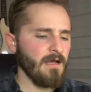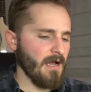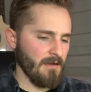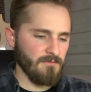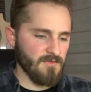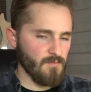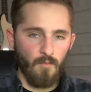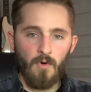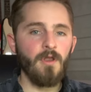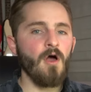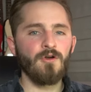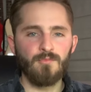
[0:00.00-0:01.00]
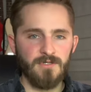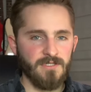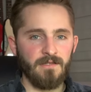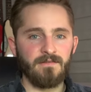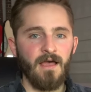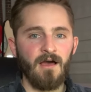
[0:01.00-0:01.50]
I was
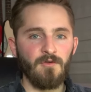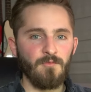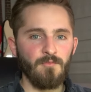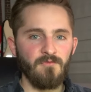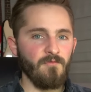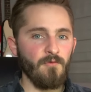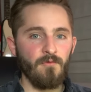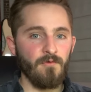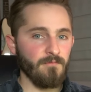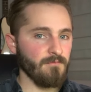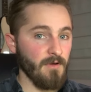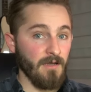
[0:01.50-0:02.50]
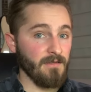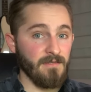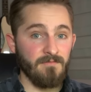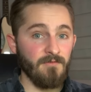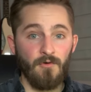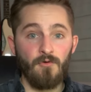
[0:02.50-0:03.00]
100% down before I
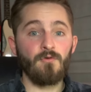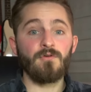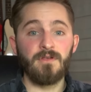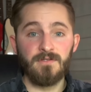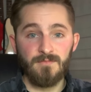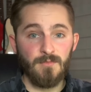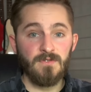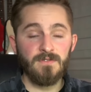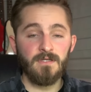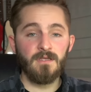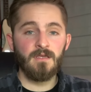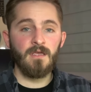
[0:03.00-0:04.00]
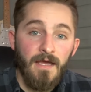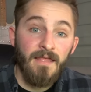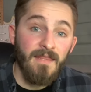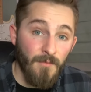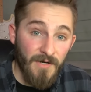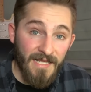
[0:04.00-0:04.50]
even heard his music. And
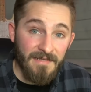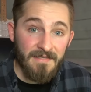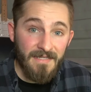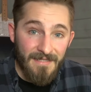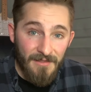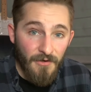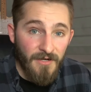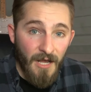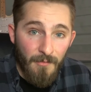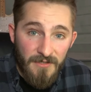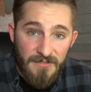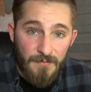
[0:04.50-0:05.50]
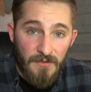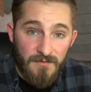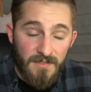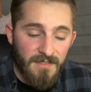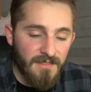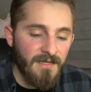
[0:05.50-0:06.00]
then when I did look up his
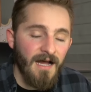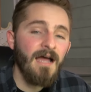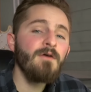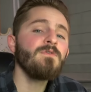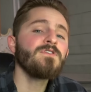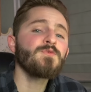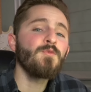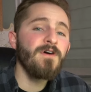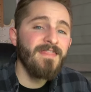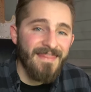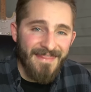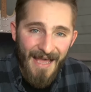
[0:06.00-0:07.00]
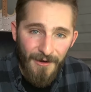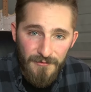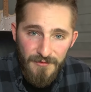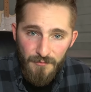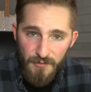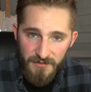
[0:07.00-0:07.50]
music, I was
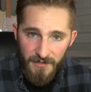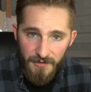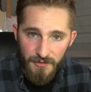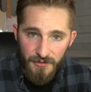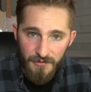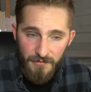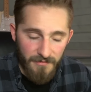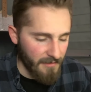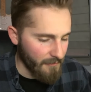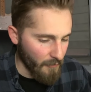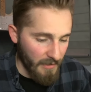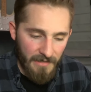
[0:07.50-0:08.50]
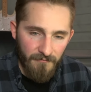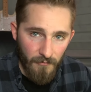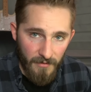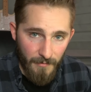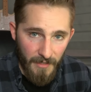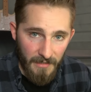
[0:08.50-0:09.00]
1000% sure that whatever
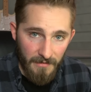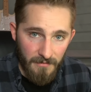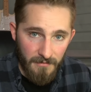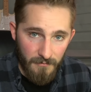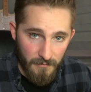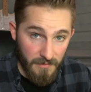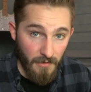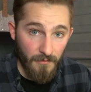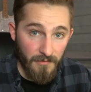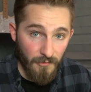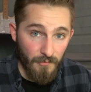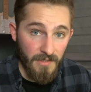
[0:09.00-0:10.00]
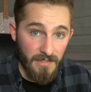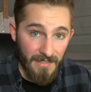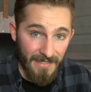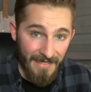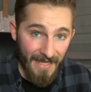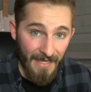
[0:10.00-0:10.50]
we made was going to be
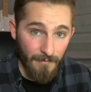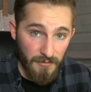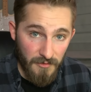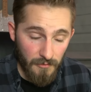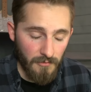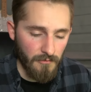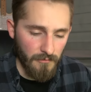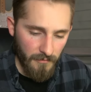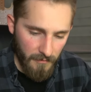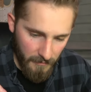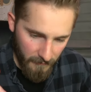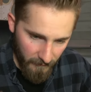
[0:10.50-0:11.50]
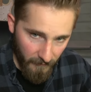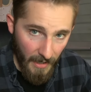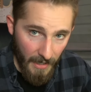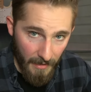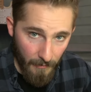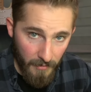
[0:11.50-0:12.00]
an absolute
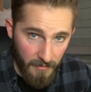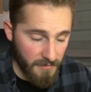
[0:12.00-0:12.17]
vibe.